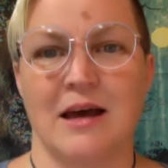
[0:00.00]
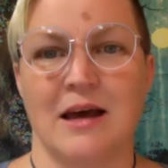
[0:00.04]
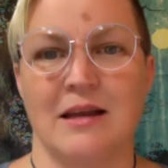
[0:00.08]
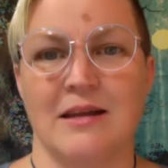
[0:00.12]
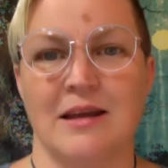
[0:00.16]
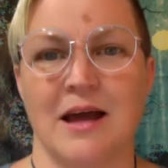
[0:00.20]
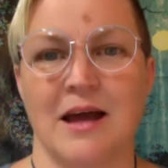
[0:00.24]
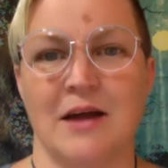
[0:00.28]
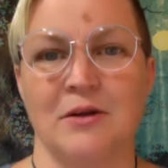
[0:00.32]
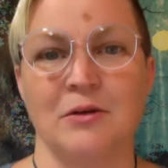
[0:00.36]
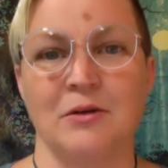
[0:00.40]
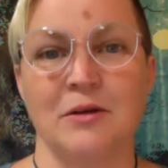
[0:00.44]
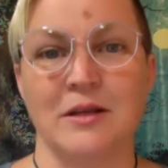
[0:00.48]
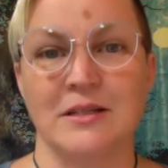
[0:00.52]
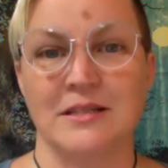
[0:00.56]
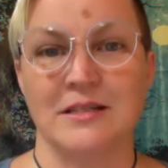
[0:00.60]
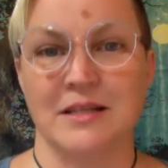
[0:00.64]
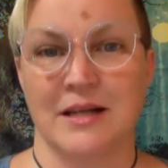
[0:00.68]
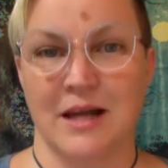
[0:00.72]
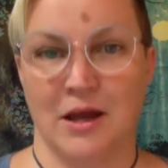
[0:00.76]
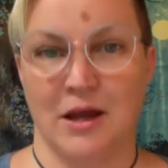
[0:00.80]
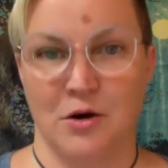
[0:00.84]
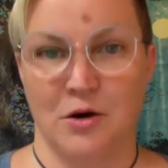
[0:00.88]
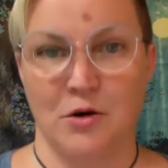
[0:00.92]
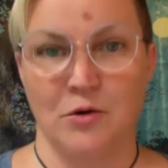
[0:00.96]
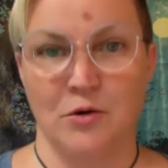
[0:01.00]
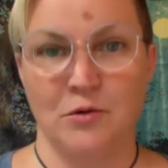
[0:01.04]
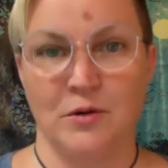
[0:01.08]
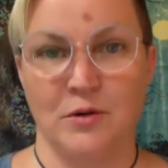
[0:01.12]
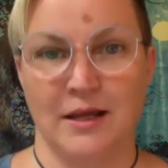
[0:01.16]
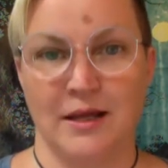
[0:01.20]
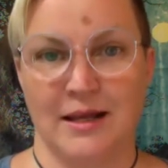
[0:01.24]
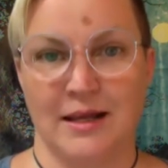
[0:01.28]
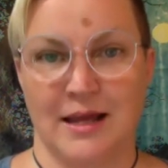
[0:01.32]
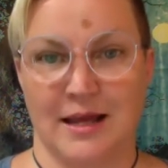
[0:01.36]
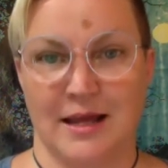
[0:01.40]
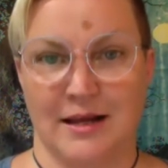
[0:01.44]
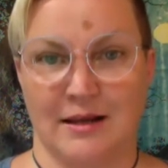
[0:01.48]
not only did I own
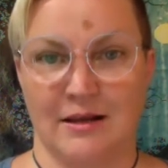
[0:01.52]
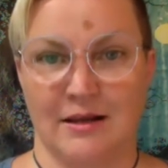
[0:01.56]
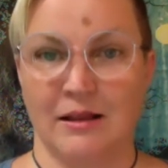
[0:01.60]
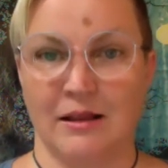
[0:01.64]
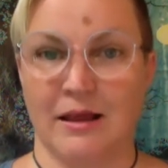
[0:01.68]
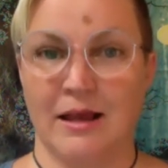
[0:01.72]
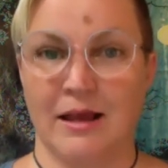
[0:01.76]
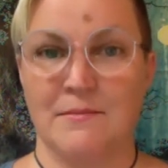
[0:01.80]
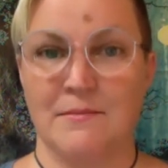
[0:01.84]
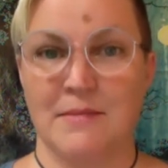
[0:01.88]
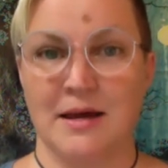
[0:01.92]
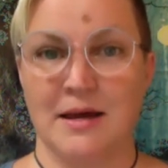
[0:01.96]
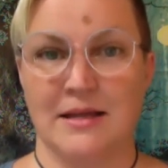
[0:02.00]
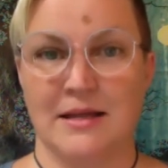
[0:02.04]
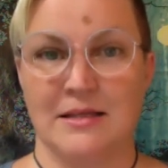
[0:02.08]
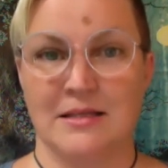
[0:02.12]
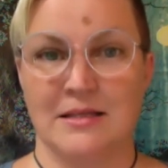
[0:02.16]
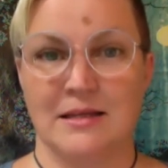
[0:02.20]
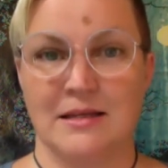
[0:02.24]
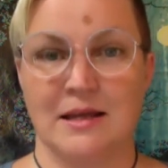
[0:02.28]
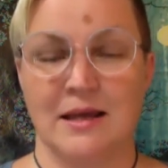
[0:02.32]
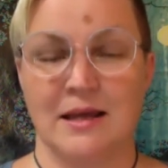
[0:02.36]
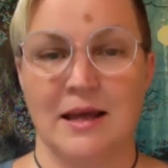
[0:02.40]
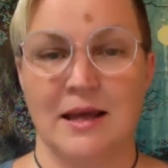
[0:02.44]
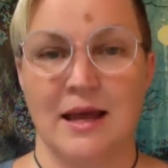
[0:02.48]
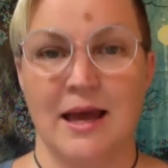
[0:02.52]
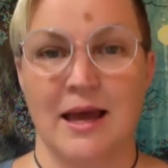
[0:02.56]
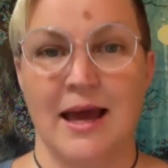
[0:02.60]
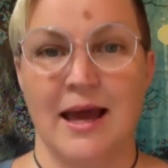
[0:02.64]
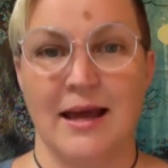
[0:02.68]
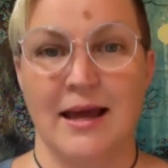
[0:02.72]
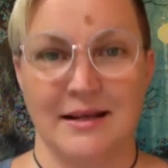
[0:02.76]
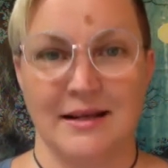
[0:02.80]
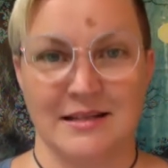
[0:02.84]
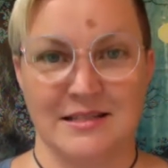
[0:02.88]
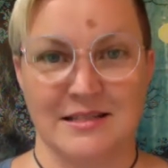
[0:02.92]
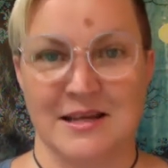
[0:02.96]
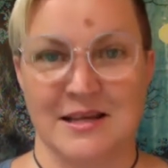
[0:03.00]
it and claim it and
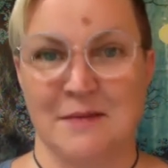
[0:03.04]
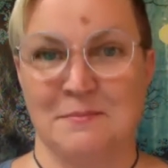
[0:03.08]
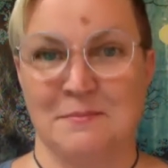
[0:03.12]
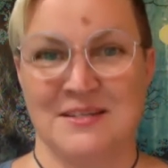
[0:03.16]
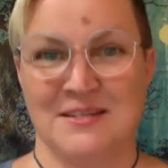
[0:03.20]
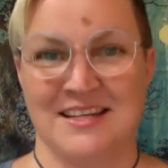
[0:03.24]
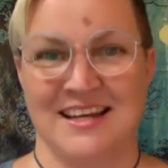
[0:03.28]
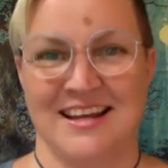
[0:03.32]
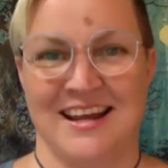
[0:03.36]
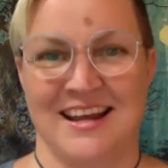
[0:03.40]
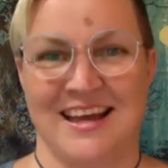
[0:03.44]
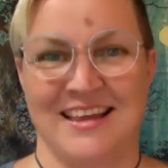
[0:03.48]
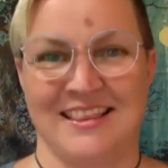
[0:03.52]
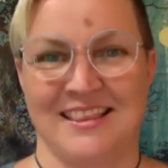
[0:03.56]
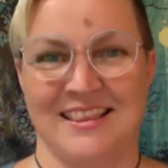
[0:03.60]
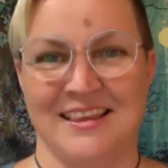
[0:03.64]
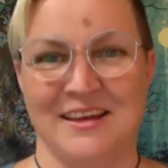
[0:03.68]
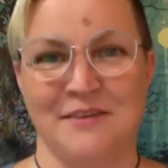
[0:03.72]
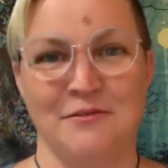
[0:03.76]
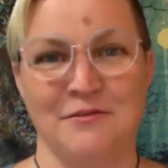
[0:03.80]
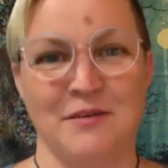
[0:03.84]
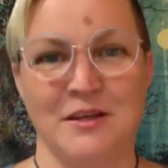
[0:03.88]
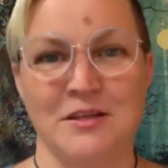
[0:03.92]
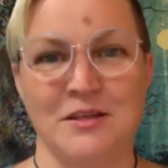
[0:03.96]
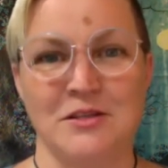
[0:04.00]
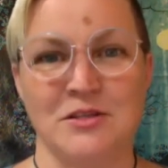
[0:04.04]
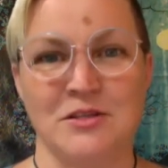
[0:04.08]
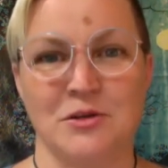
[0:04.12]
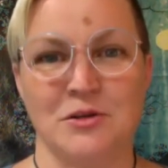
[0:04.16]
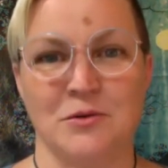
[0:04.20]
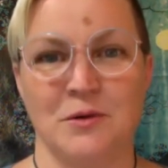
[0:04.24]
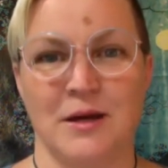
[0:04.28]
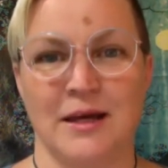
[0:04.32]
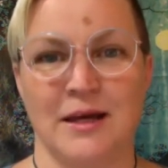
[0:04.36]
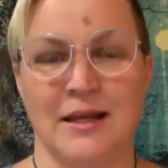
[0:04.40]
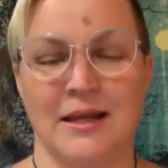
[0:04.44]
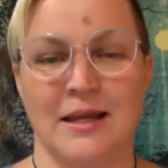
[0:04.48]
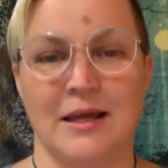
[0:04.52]
accept it and live into
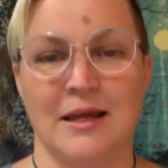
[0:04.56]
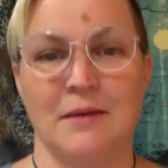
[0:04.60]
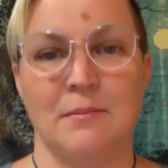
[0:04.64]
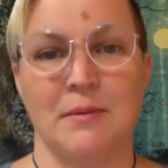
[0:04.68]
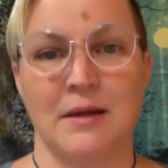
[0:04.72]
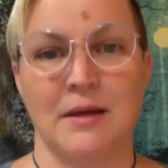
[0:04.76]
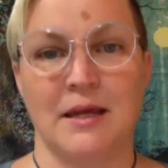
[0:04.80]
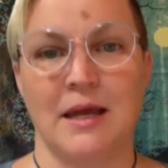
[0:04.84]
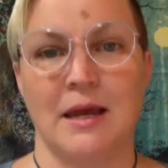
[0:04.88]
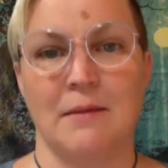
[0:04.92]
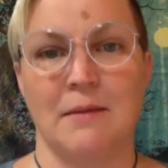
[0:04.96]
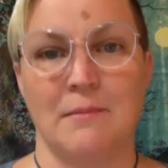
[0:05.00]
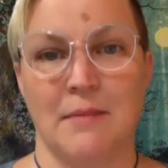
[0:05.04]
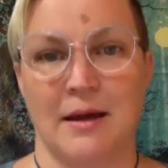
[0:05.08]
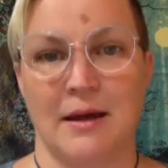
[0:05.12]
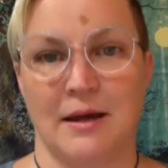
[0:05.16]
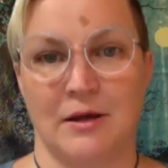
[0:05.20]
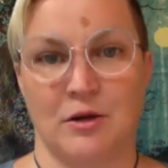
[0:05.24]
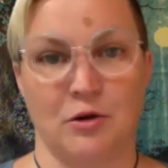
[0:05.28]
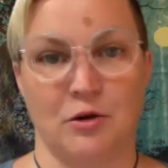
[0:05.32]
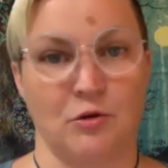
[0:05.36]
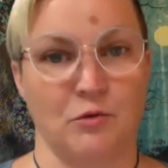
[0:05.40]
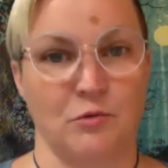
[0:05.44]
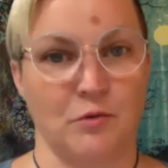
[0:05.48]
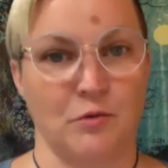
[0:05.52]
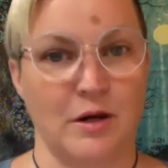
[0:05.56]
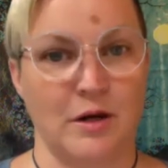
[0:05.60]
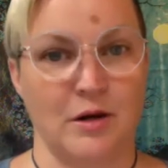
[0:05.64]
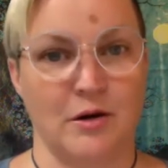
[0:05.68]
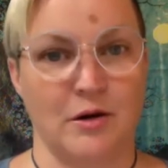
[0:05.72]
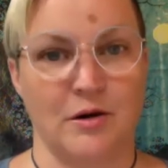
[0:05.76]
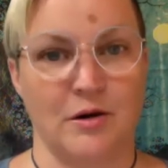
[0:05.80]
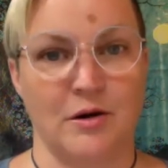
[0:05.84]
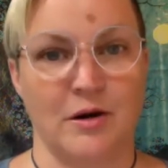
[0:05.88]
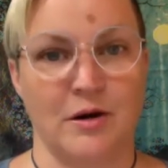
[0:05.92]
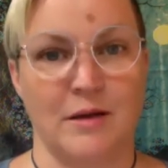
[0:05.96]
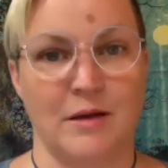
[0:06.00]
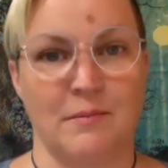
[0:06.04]
it, it became my
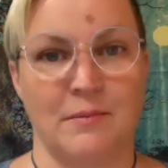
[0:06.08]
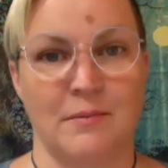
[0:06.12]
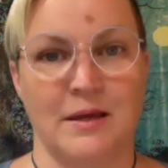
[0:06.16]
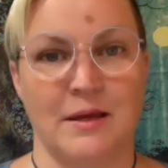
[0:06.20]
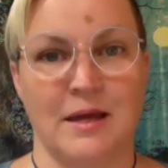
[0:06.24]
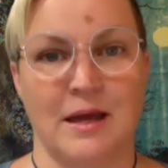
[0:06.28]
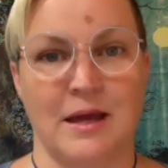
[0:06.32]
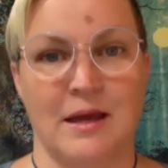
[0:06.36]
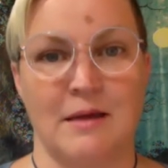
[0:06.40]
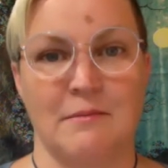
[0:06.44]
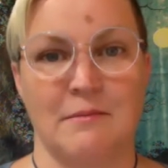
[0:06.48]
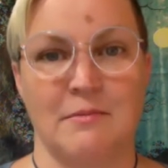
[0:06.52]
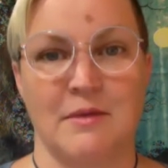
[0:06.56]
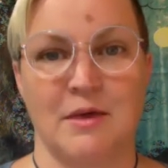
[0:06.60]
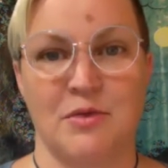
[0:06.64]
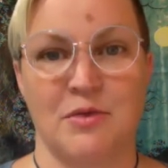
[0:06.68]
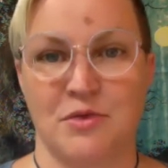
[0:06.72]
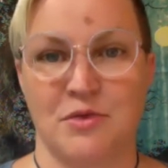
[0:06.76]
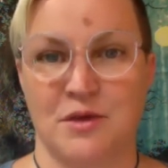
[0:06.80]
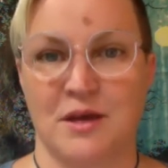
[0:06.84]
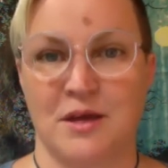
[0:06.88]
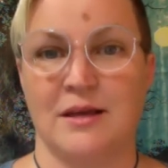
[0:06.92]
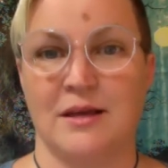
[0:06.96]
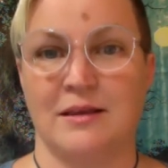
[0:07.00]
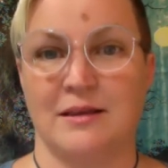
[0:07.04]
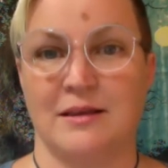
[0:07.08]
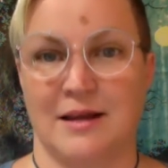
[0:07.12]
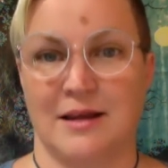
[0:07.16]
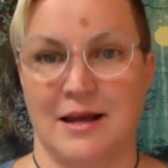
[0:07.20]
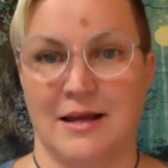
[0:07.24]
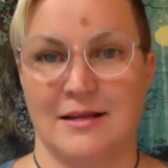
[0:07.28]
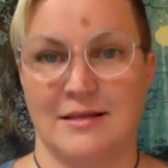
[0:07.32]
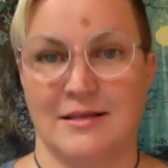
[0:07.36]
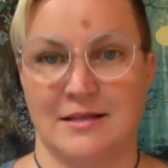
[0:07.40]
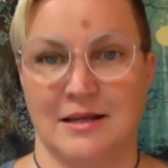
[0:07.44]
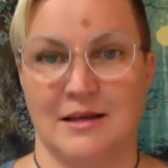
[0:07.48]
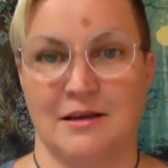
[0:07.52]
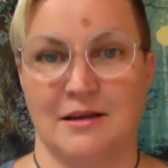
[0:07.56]
career. It became the thing that I
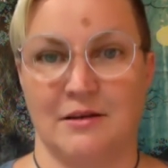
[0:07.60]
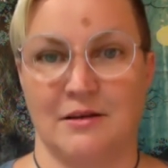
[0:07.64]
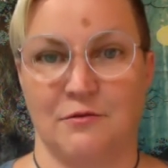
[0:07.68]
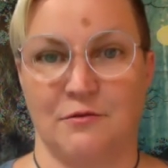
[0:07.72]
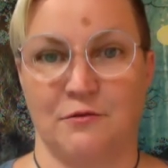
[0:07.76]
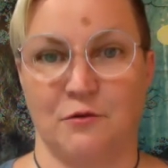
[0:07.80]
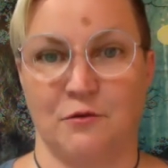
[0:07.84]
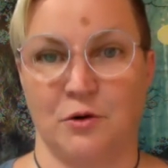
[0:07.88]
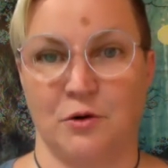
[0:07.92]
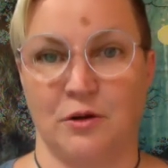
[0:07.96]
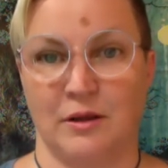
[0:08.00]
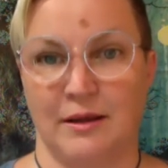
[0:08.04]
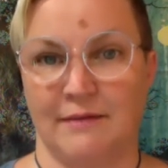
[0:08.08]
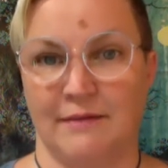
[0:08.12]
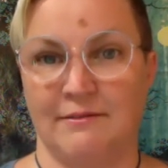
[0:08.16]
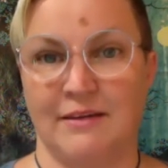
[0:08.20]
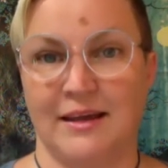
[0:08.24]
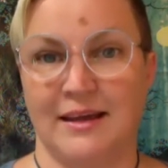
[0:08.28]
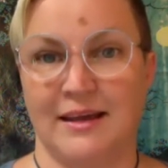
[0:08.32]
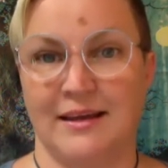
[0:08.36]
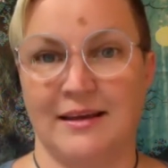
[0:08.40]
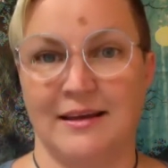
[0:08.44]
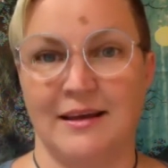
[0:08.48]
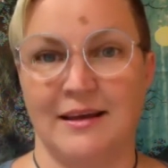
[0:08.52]
did for a living.